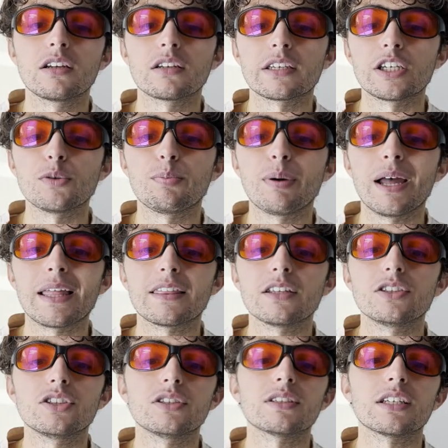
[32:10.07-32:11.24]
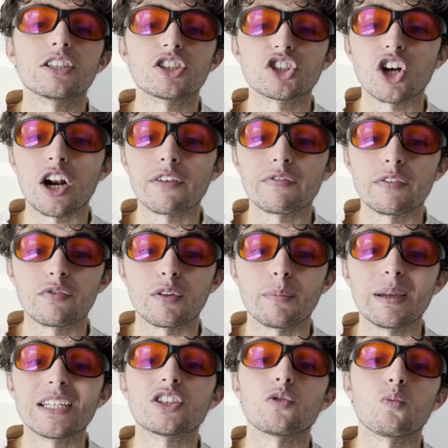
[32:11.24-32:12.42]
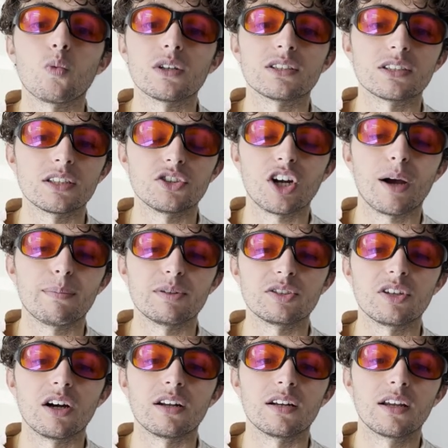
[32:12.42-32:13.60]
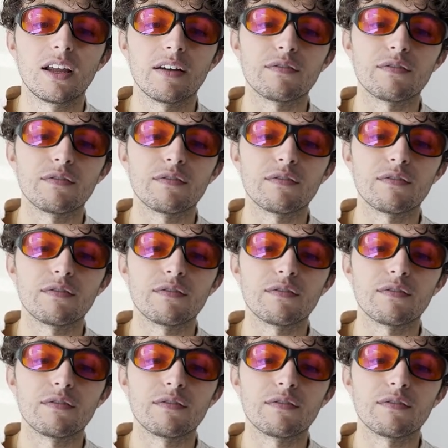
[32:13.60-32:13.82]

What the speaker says: kill pathogens, and shut off inflammation once the job is done.